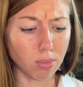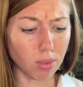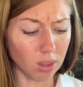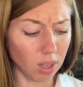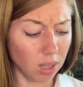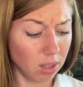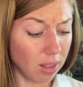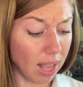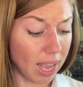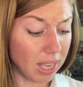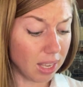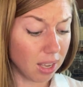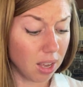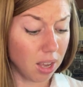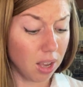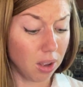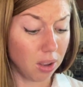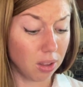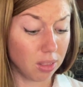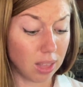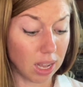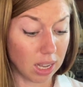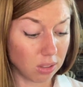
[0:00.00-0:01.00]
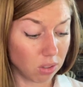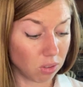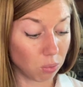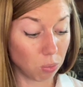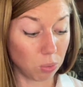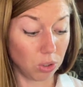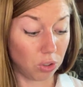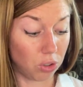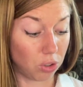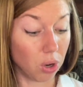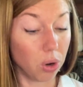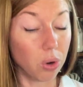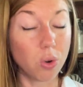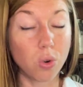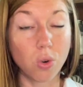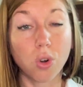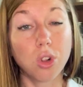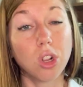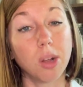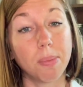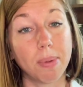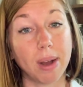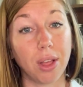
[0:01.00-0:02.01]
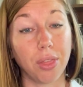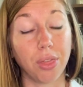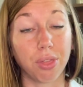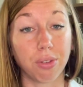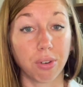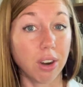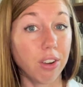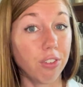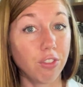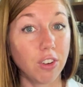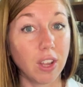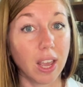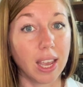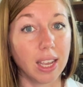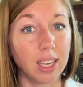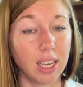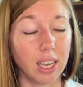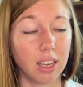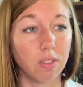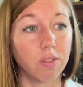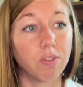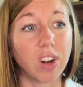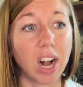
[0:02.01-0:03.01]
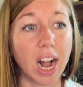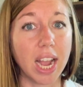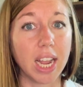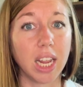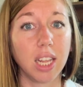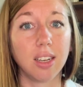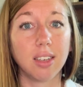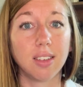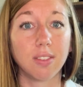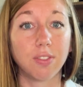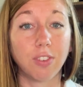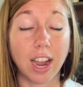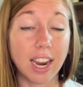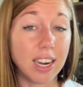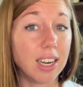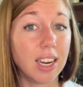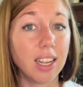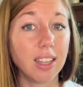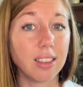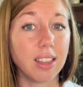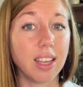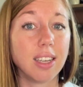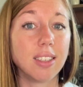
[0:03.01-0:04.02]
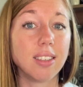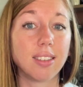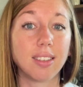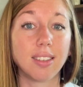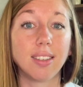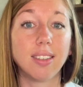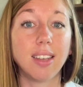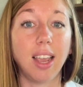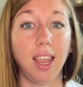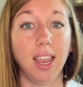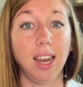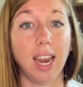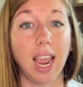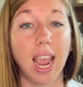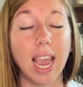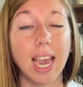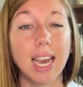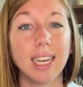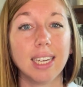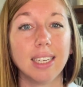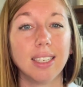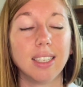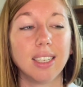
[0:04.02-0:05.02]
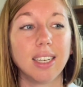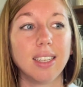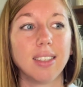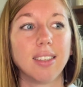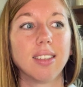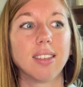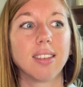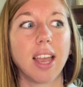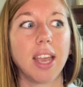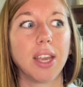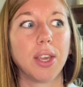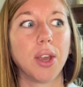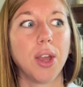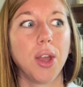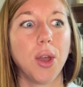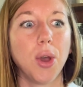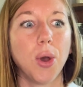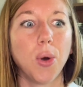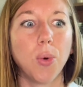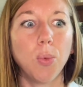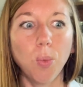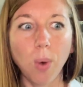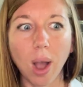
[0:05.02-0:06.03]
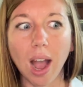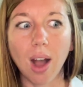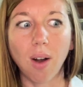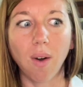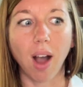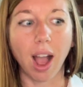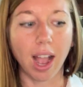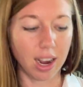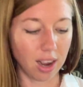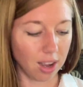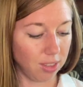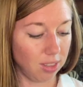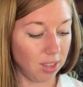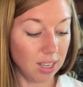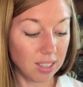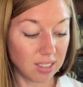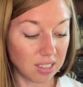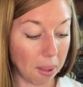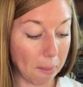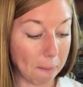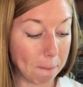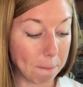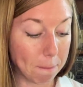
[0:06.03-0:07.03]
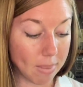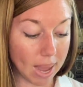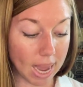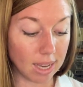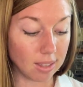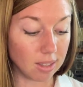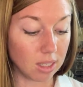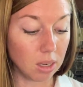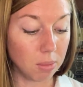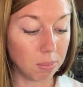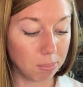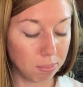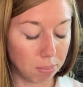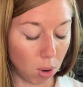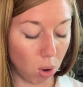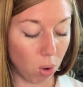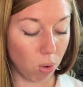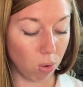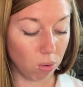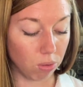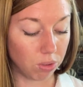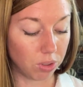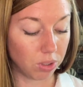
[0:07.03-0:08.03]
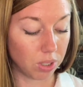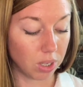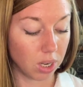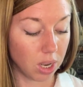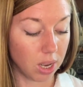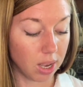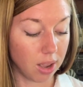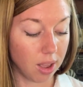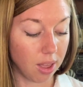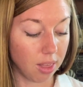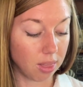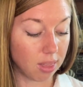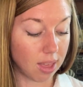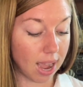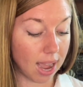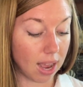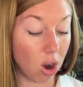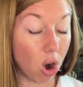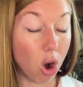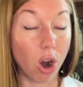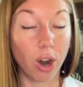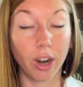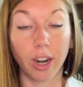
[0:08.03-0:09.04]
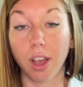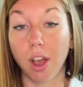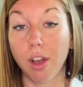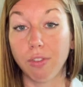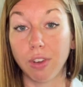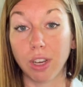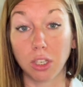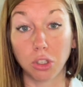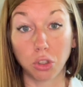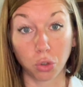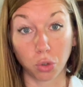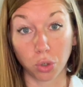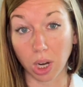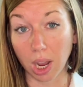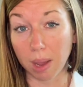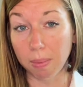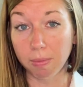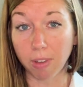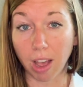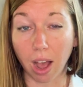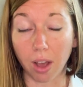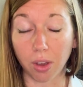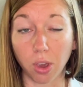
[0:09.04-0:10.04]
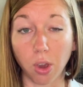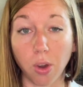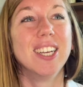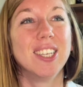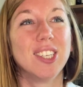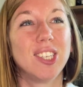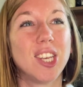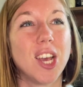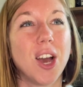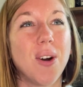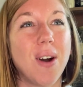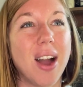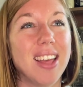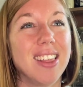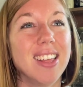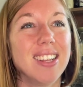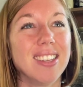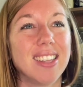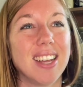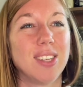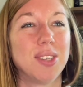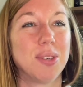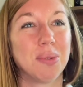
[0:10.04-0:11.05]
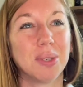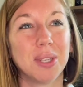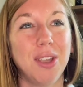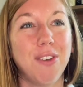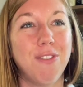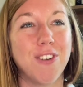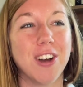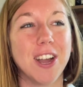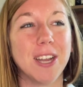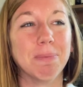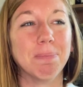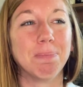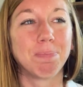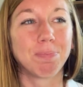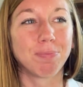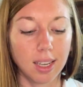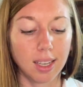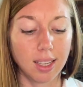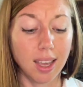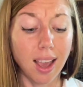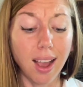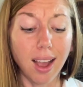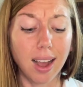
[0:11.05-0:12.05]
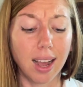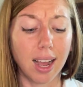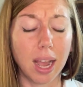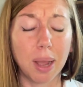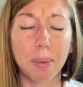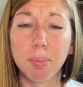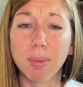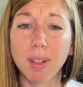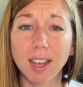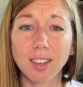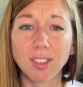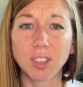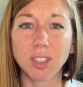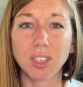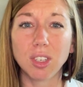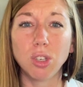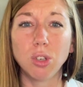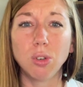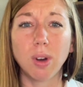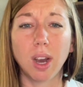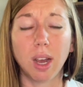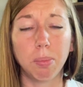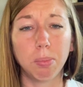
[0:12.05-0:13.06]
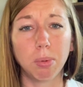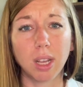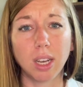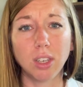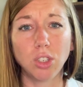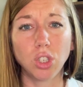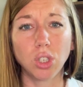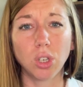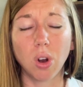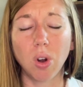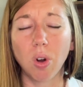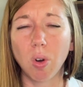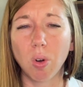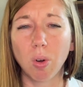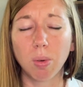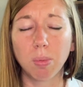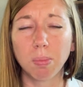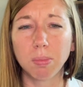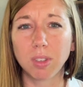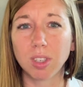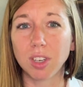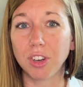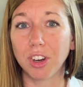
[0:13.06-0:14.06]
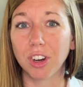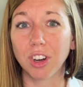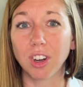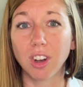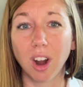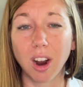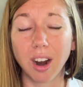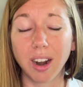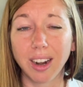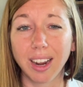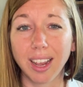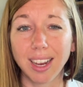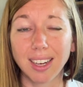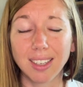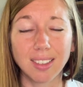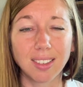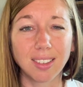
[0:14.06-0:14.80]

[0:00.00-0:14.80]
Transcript: like, that's what's so cool about thrifting and finding things secondhand. Is like, wow, I got these amazing bowls that are of extreme value. So I think that's really fun. Yeah, I bless you. I bless your homes and your gardens